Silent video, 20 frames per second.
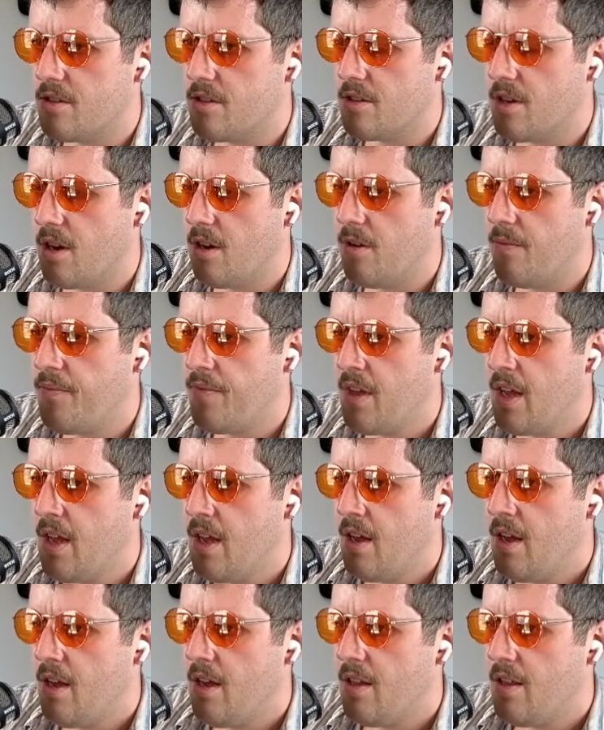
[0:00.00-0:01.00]
So
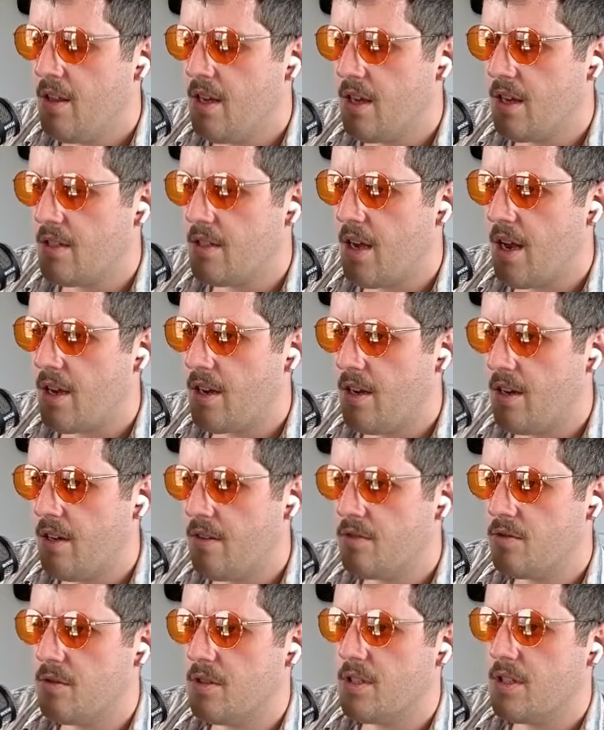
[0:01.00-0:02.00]
the
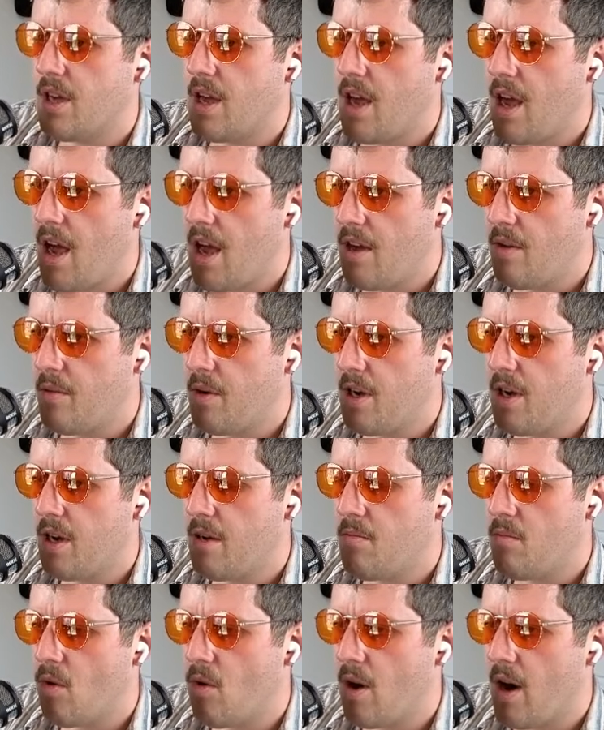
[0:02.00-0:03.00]
executives will say, hey, we
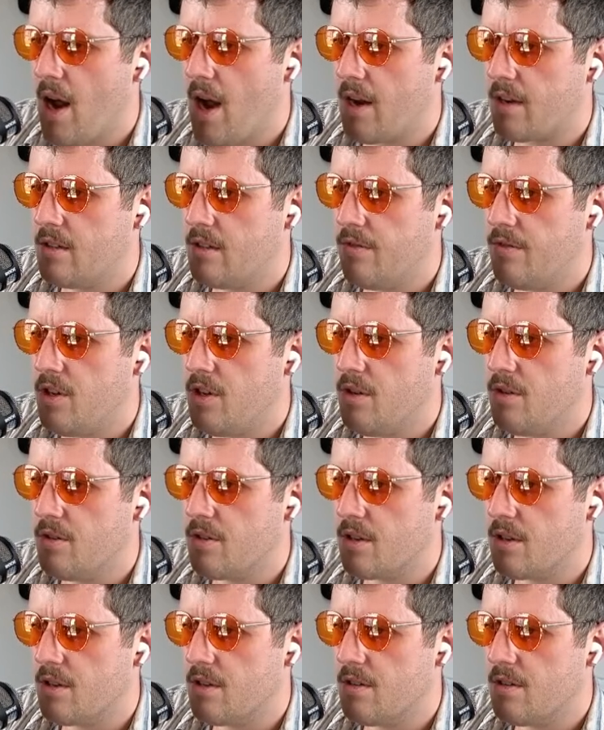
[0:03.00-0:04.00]
need more active
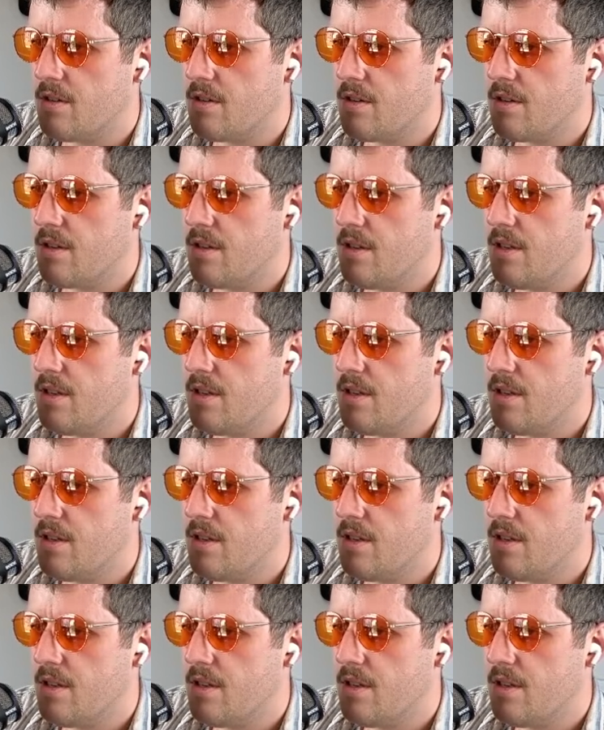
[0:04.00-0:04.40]
users,